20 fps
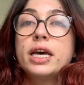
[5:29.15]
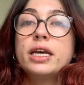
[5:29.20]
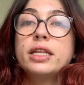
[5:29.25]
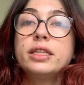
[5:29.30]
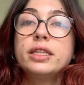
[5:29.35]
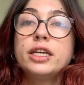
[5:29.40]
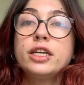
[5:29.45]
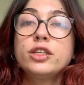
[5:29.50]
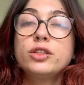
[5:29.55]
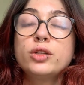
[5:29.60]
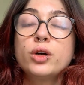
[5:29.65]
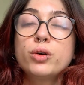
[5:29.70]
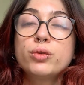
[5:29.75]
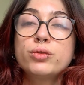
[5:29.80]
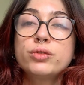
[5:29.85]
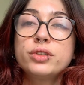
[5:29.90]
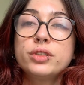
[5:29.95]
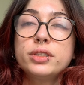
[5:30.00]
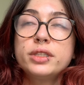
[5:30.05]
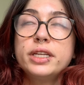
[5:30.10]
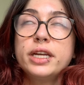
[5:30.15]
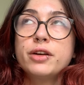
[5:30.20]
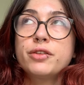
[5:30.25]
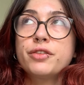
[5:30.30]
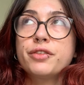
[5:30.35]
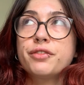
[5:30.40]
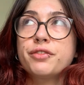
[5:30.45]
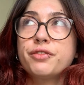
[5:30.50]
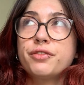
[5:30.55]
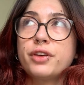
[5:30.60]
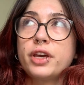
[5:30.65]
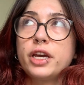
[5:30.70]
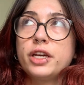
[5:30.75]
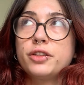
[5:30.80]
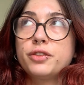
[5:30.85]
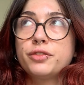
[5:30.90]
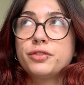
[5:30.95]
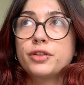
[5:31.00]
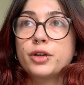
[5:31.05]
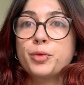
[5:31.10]
They don't derivate
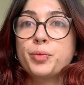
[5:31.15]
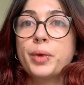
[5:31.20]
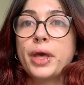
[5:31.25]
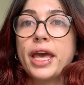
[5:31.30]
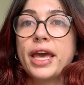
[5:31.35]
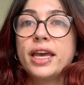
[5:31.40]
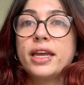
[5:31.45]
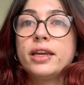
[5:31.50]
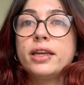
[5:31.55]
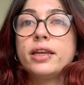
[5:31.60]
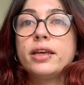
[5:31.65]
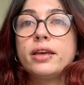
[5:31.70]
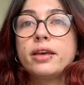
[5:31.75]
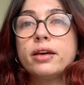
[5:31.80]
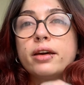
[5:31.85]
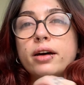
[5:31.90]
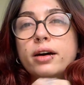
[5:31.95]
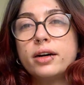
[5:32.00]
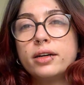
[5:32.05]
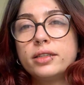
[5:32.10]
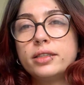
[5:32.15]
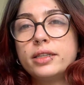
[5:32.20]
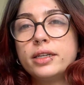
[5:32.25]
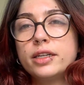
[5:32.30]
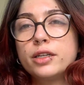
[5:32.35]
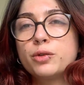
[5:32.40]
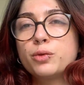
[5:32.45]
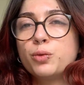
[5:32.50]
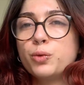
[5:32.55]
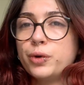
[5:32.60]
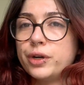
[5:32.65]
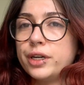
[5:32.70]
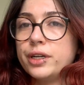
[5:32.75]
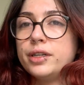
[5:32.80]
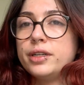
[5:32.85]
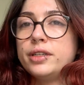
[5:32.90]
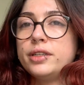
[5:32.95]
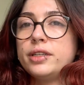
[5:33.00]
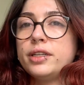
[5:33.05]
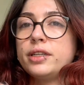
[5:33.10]
from any other
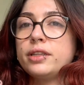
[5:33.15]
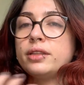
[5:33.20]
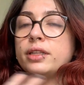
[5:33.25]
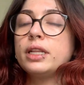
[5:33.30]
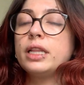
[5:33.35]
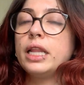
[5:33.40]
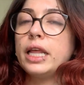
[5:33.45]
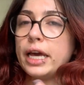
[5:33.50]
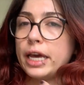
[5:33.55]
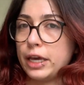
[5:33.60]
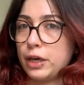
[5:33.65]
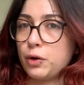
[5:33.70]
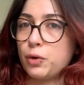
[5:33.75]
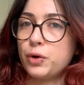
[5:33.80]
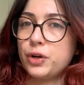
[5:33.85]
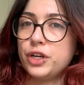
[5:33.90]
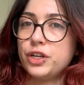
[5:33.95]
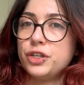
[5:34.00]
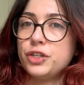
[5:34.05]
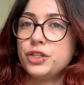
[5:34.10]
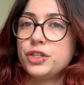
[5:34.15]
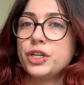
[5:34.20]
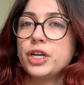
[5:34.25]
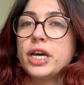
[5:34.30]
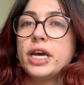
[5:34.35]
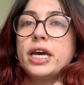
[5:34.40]
word in the language.